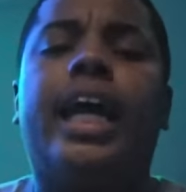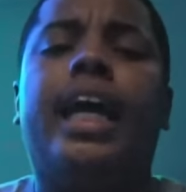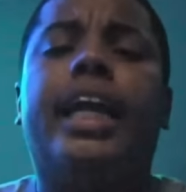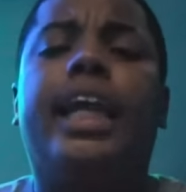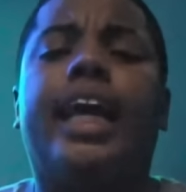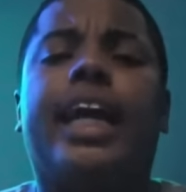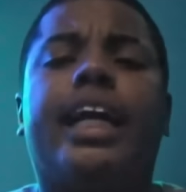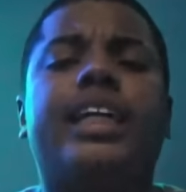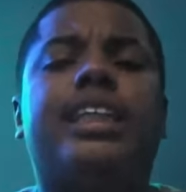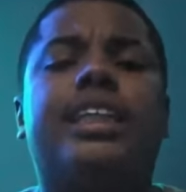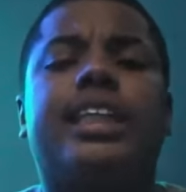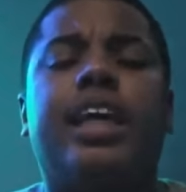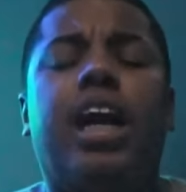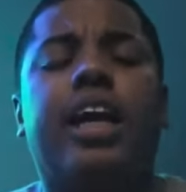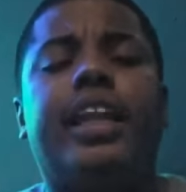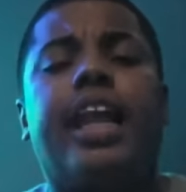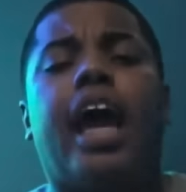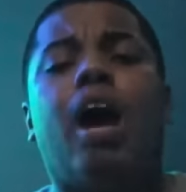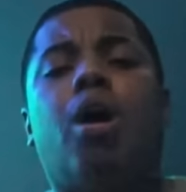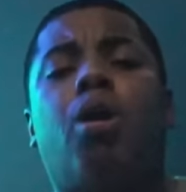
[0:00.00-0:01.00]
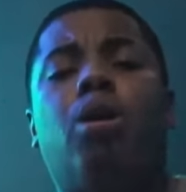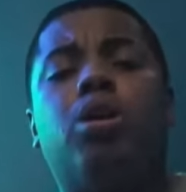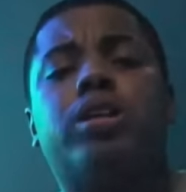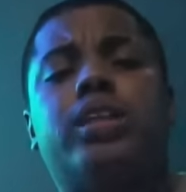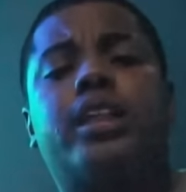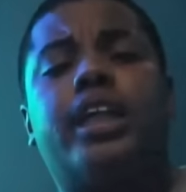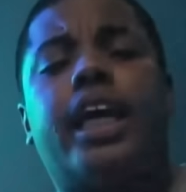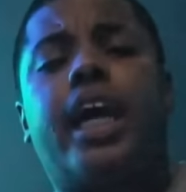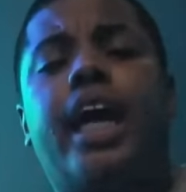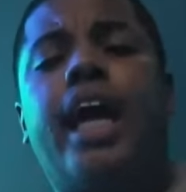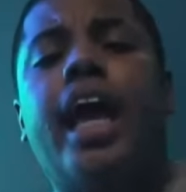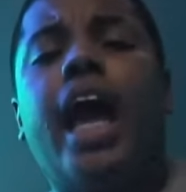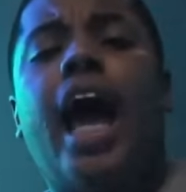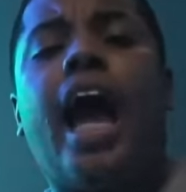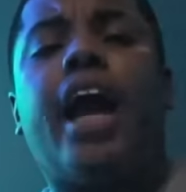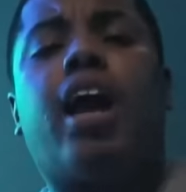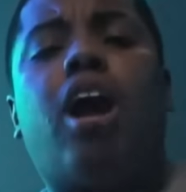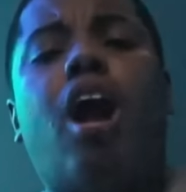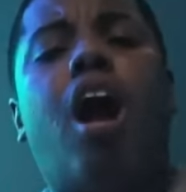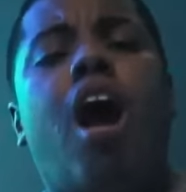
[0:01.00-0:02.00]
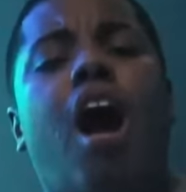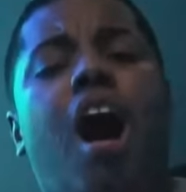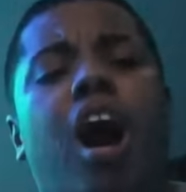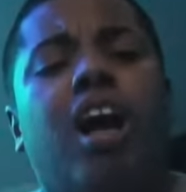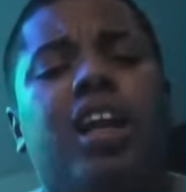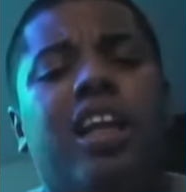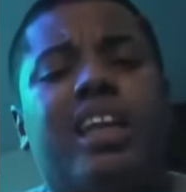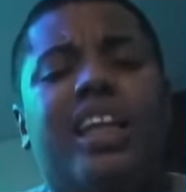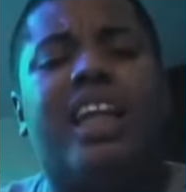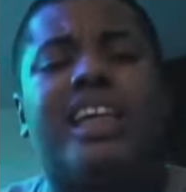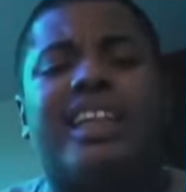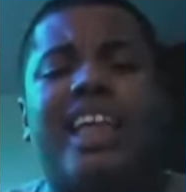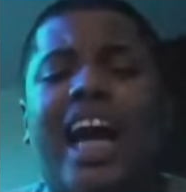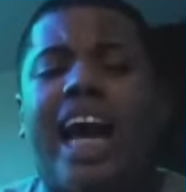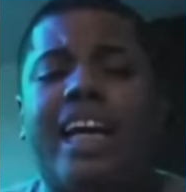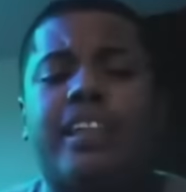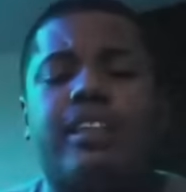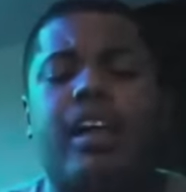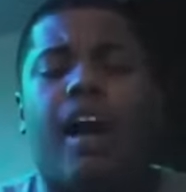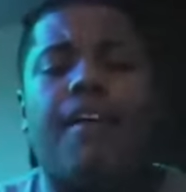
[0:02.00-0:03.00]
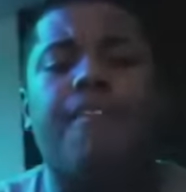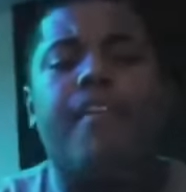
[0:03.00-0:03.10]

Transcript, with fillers: Niggas still on that whole shit. I cut all of the ties off.